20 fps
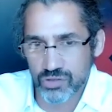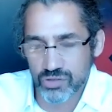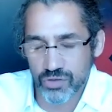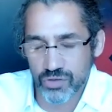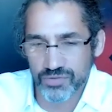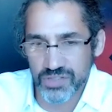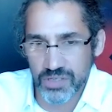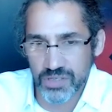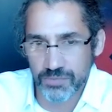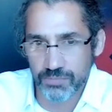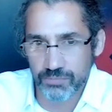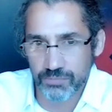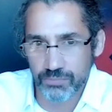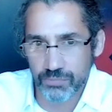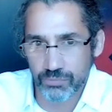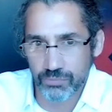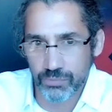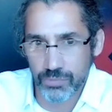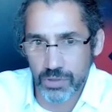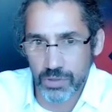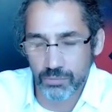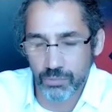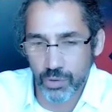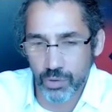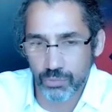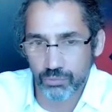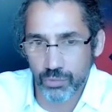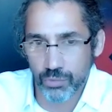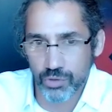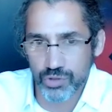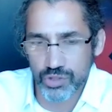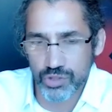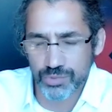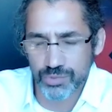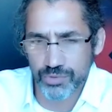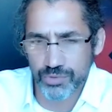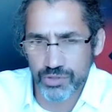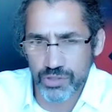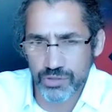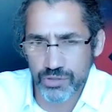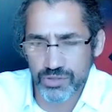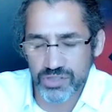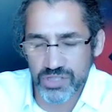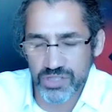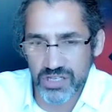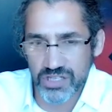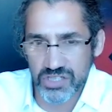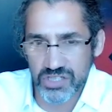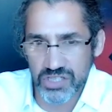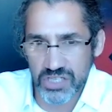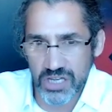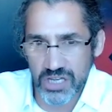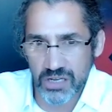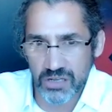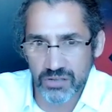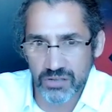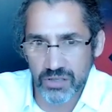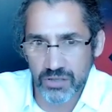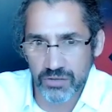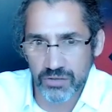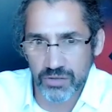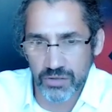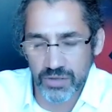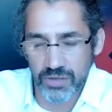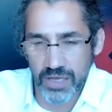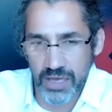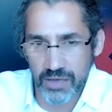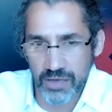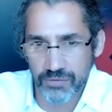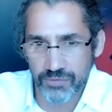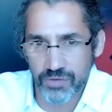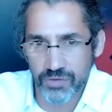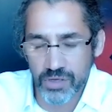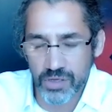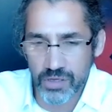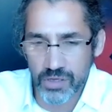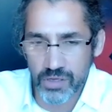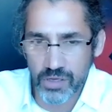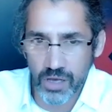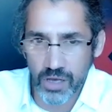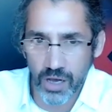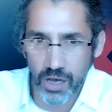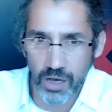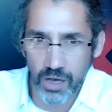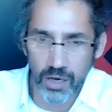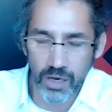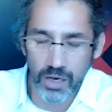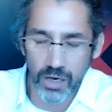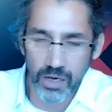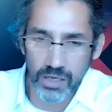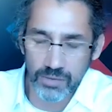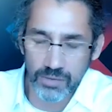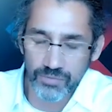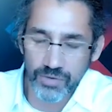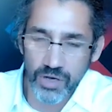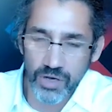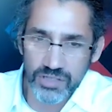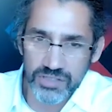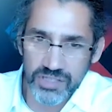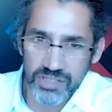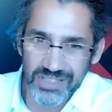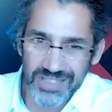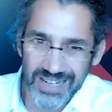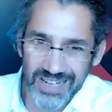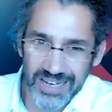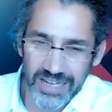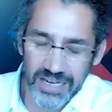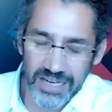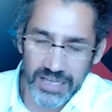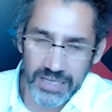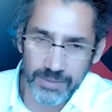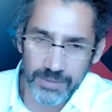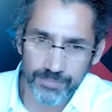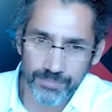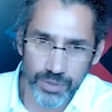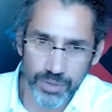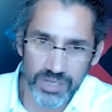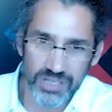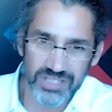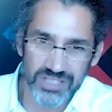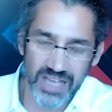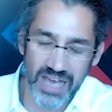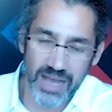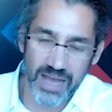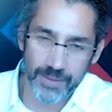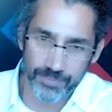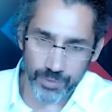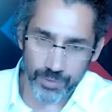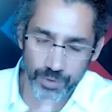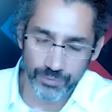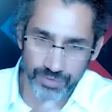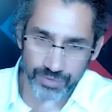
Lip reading: So obviously modules produce DC and they have inverters clearly, but it's that